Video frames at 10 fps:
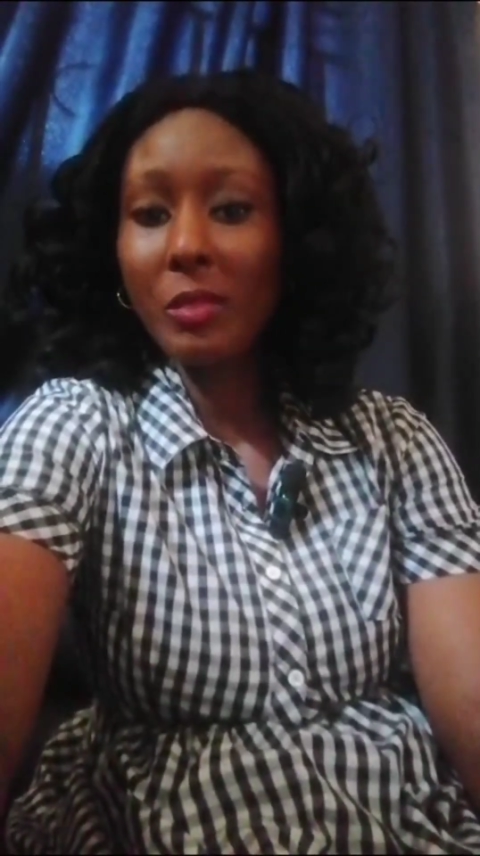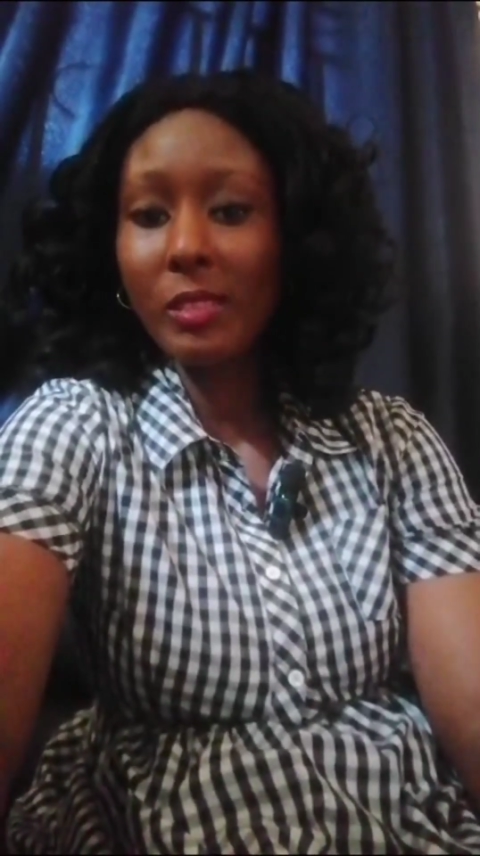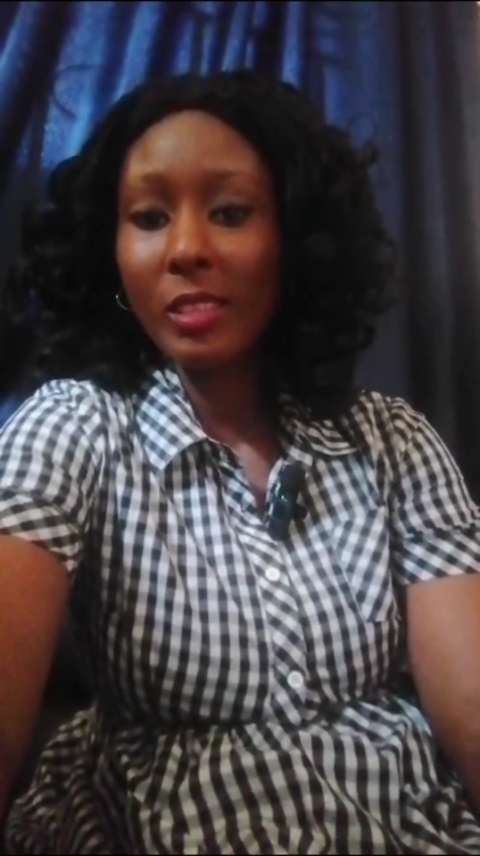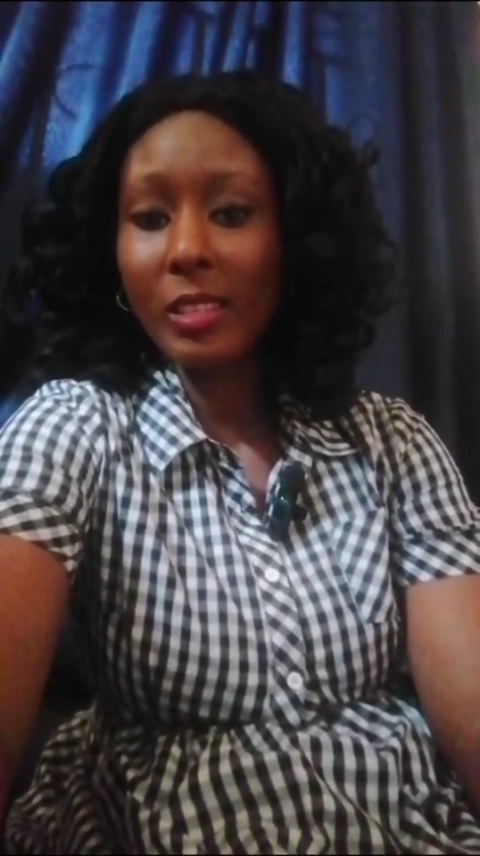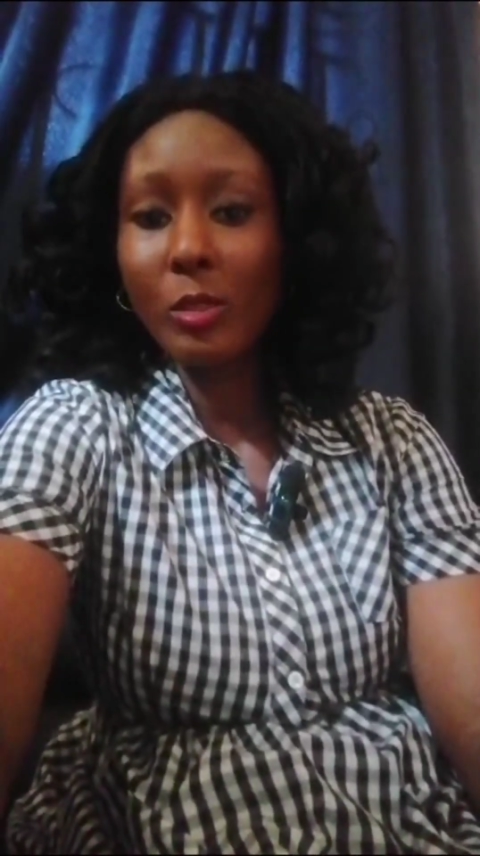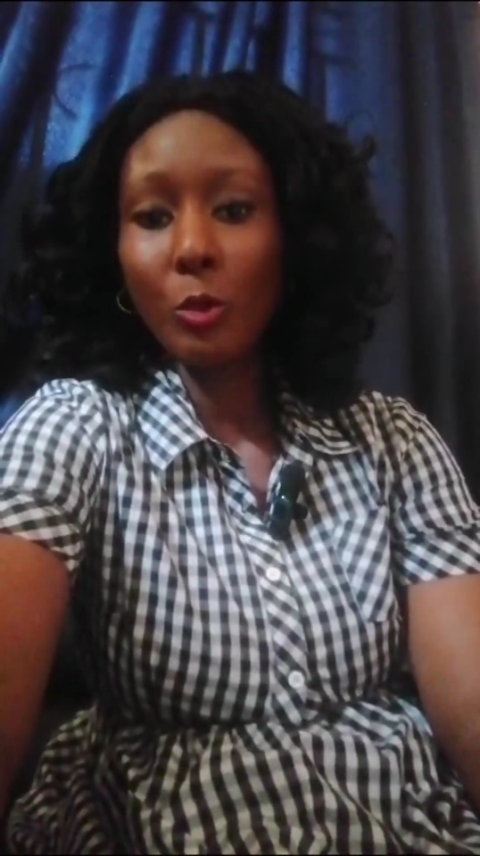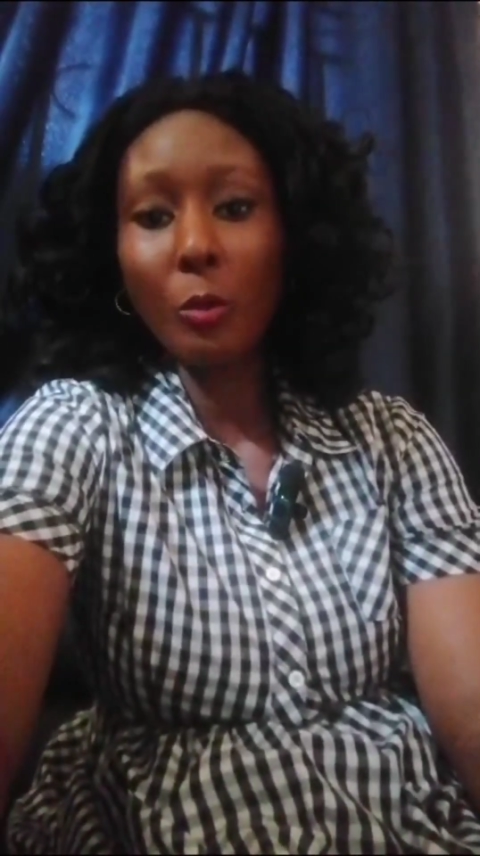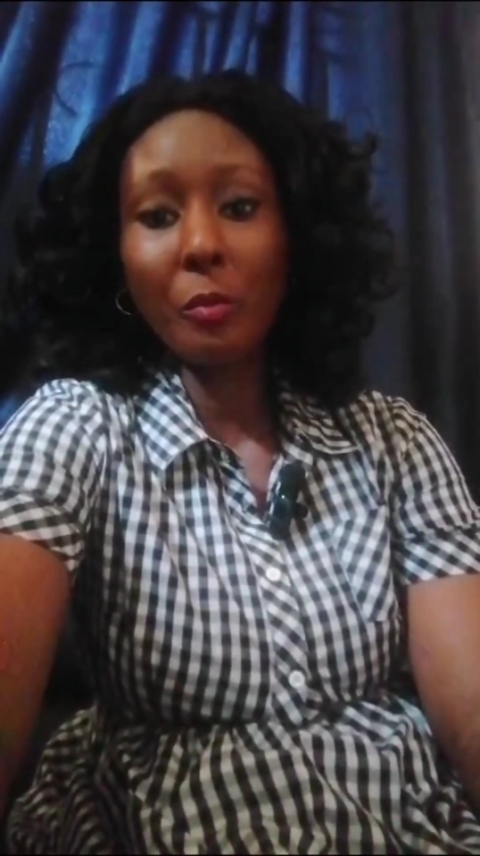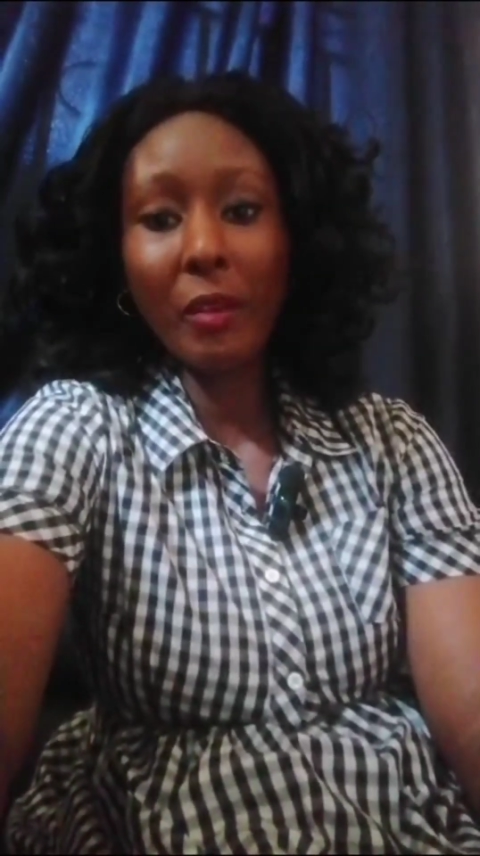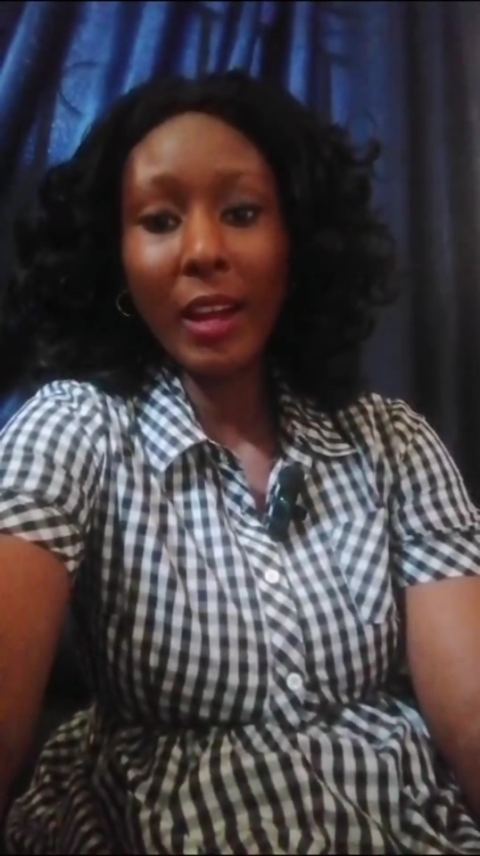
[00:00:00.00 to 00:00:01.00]
business or
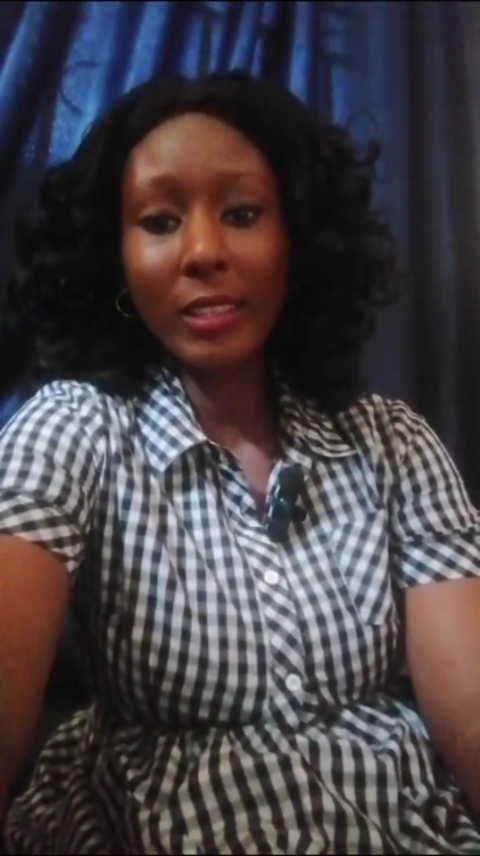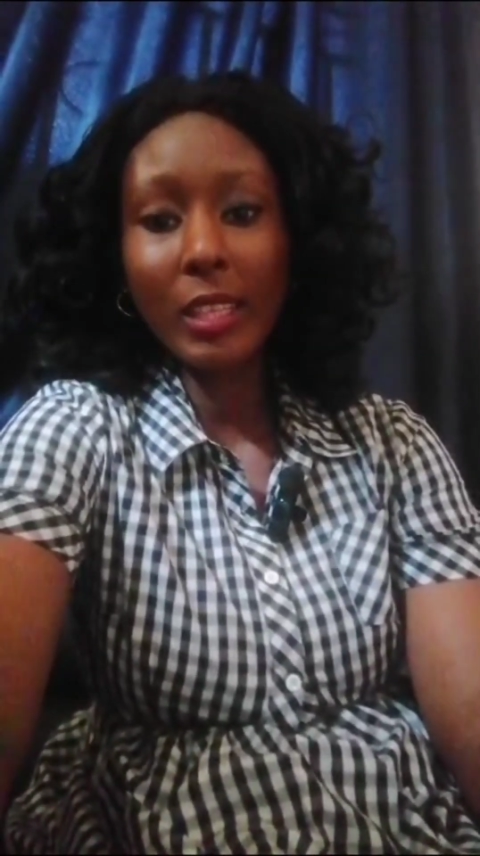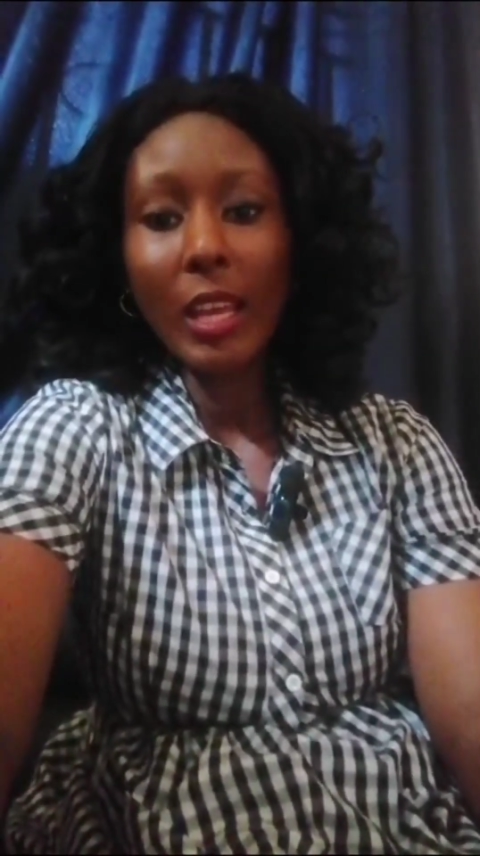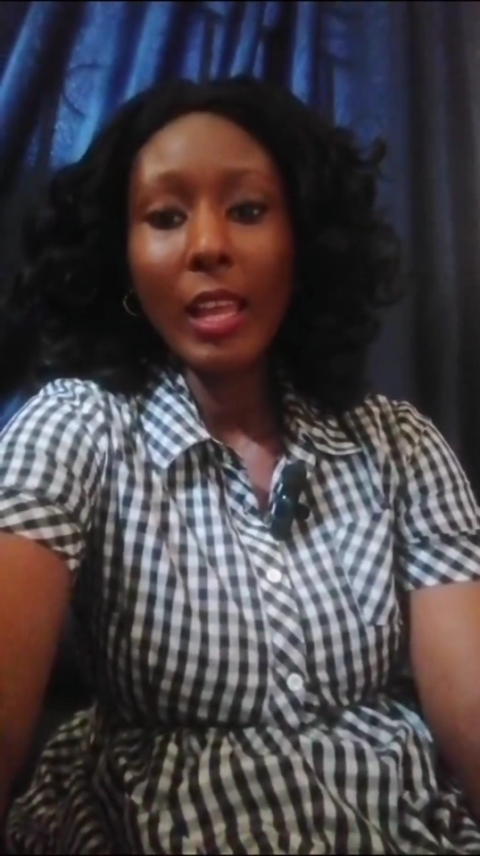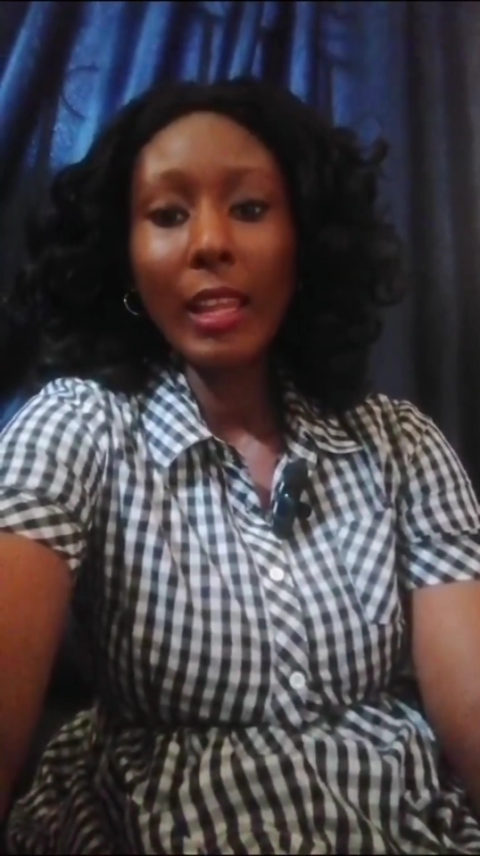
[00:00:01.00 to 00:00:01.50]
your brand,